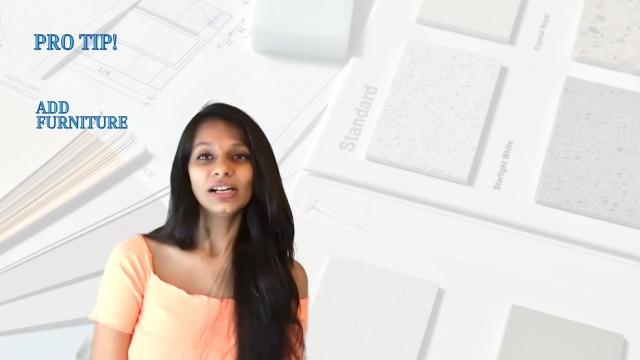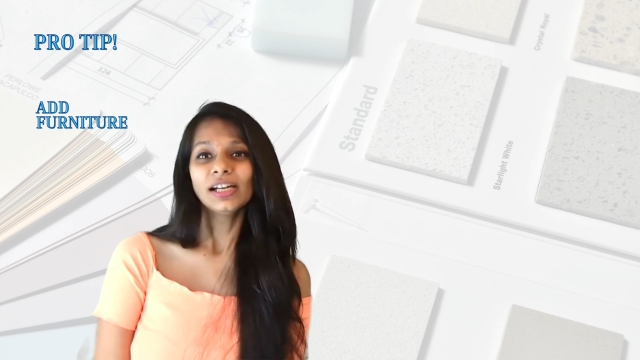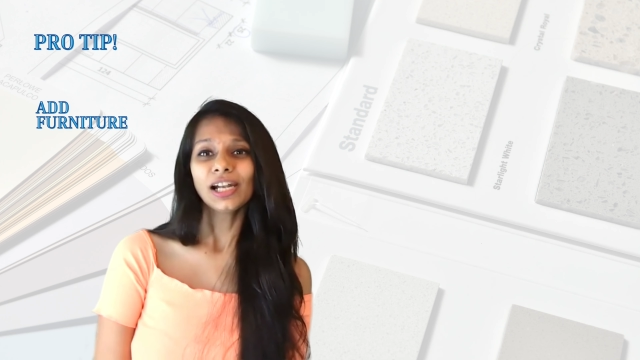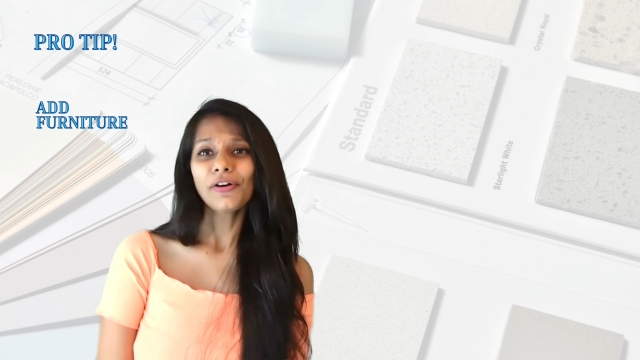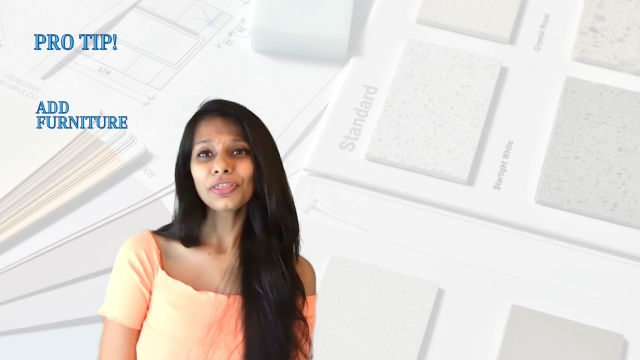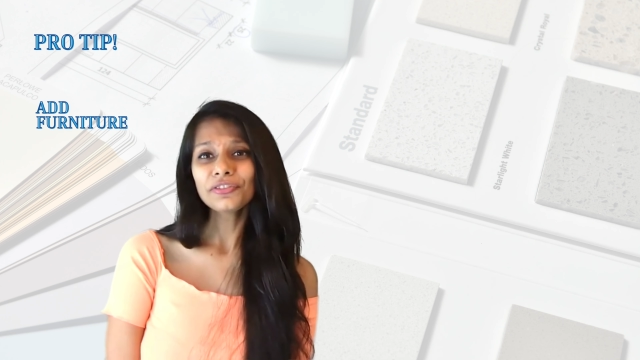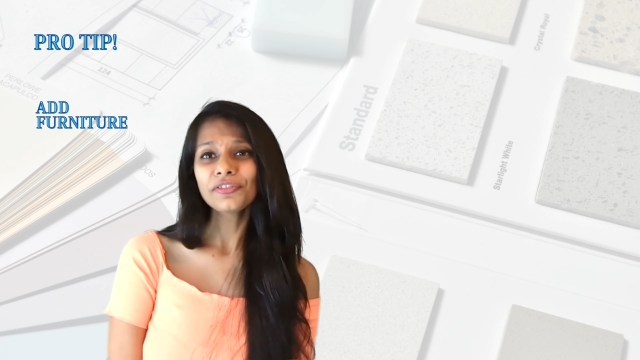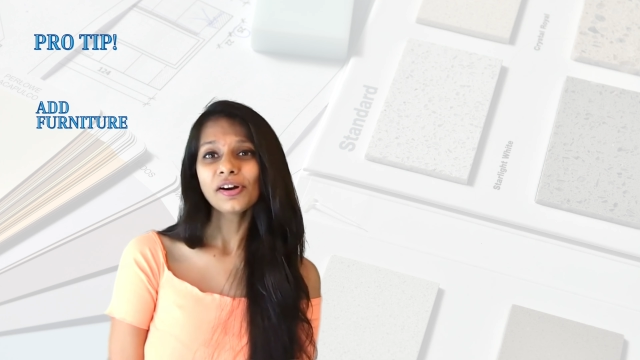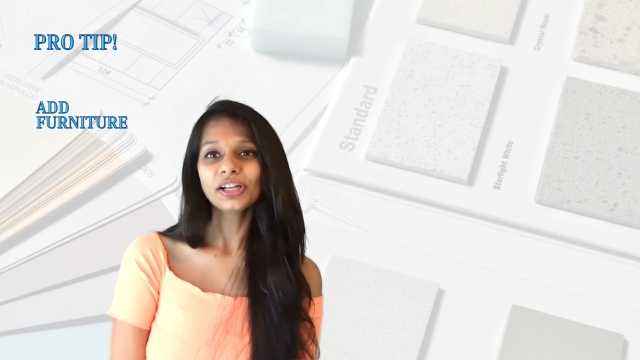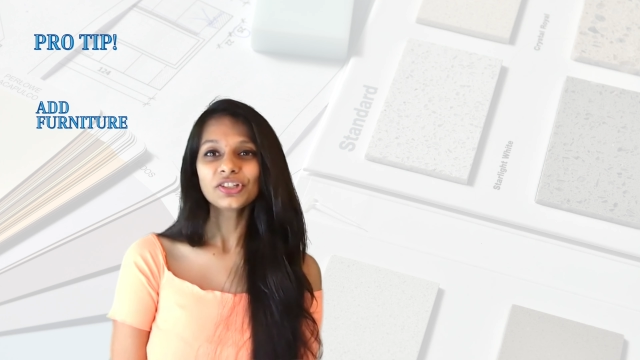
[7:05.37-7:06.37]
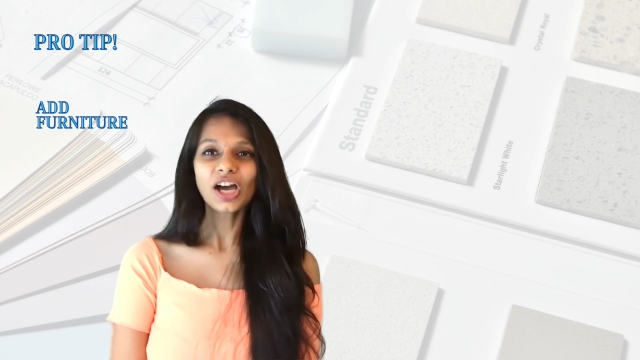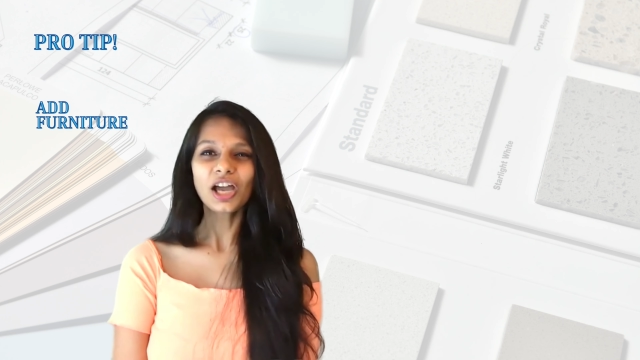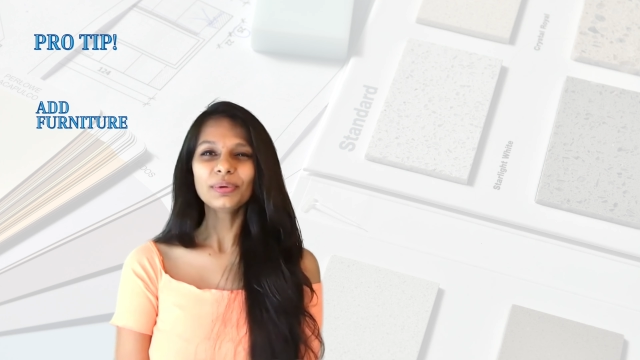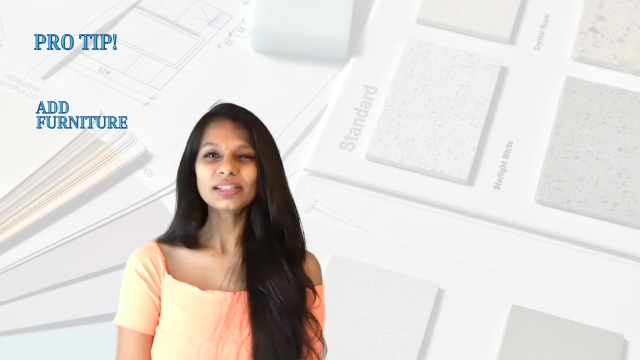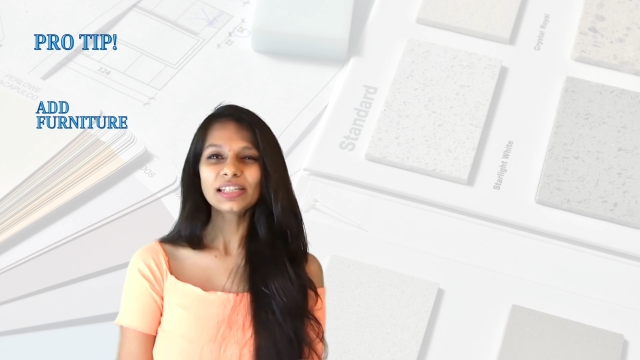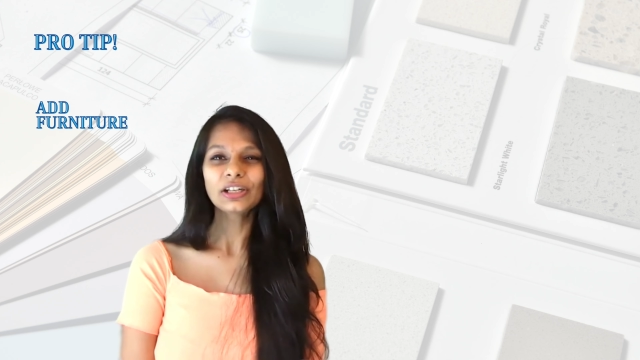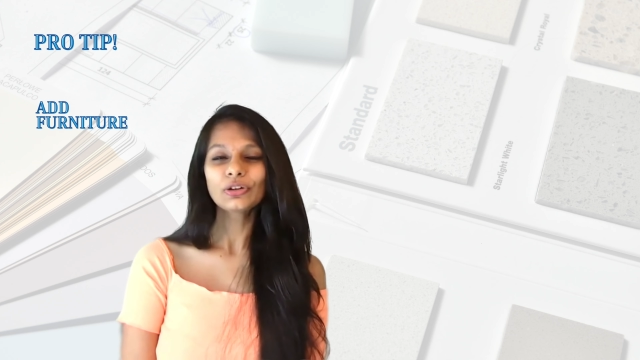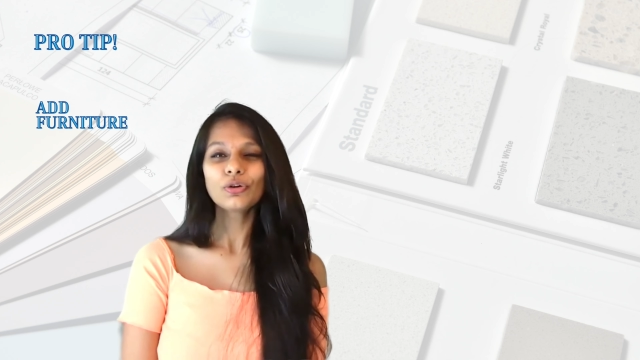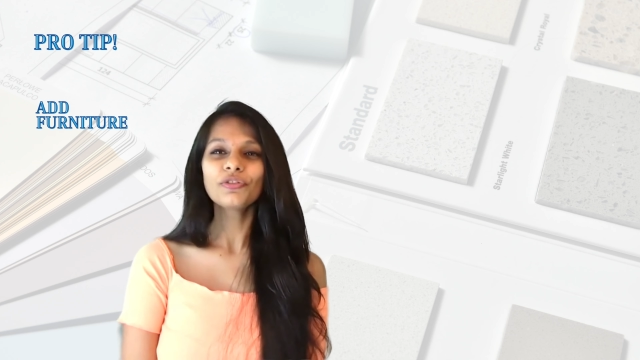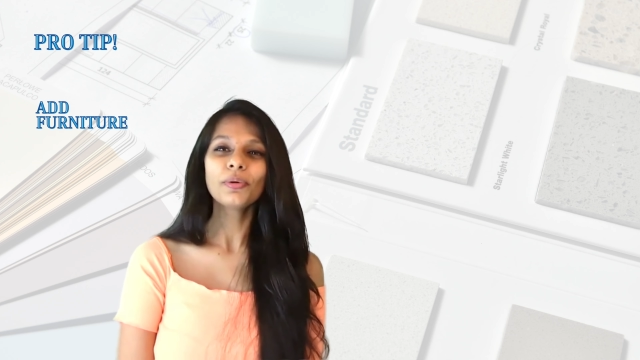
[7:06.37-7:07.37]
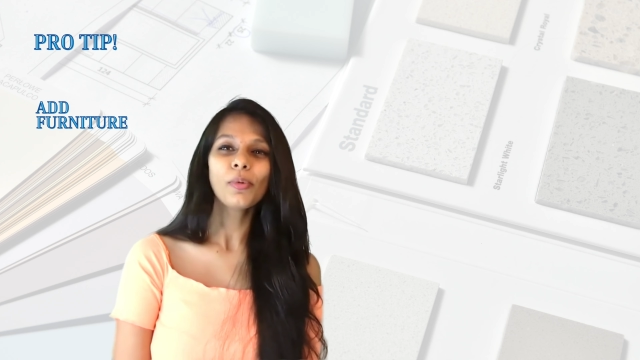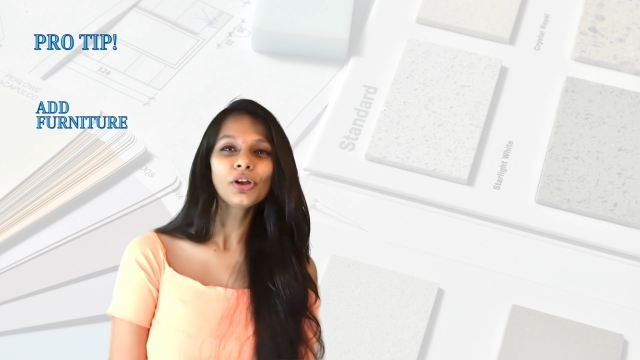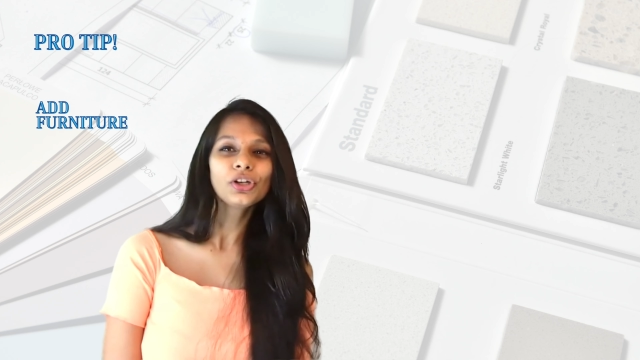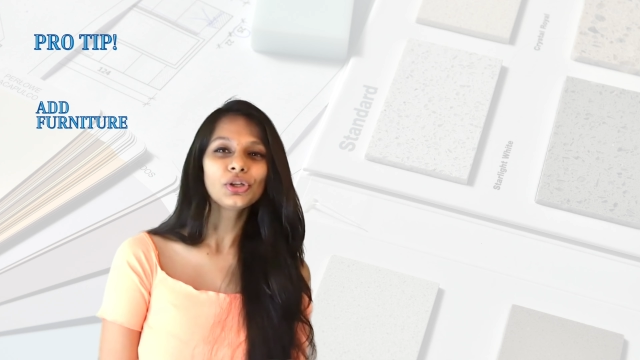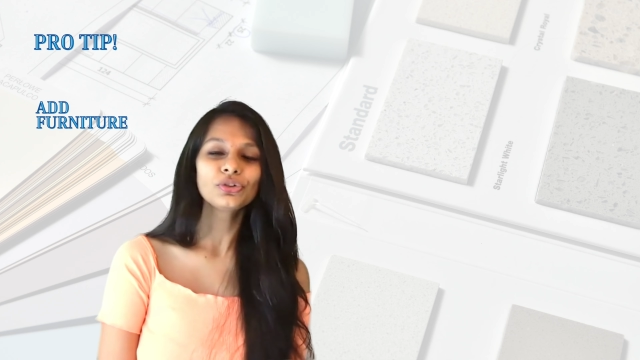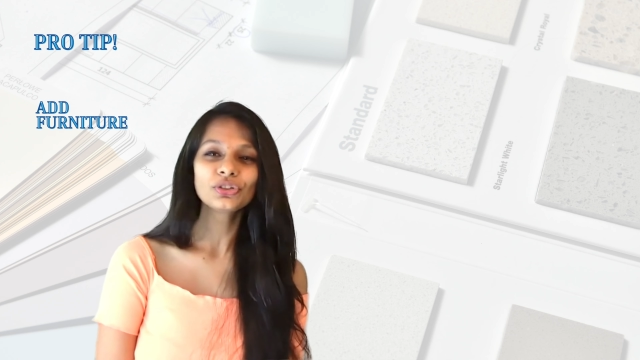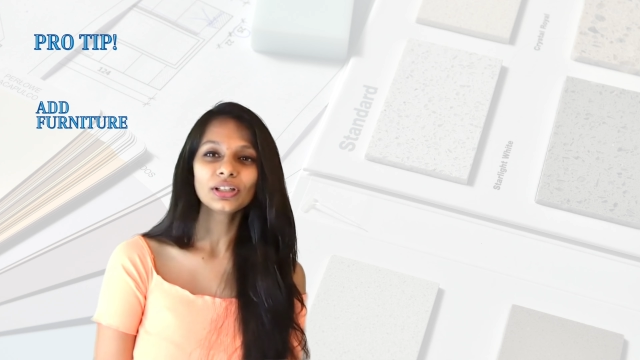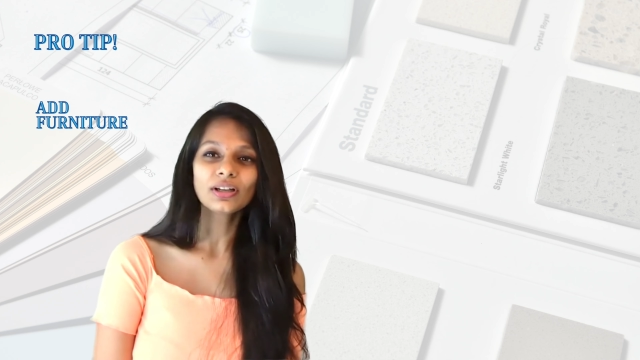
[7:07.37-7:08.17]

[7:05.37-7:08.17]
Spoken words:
Now in the furniture, I would say to go for more neutral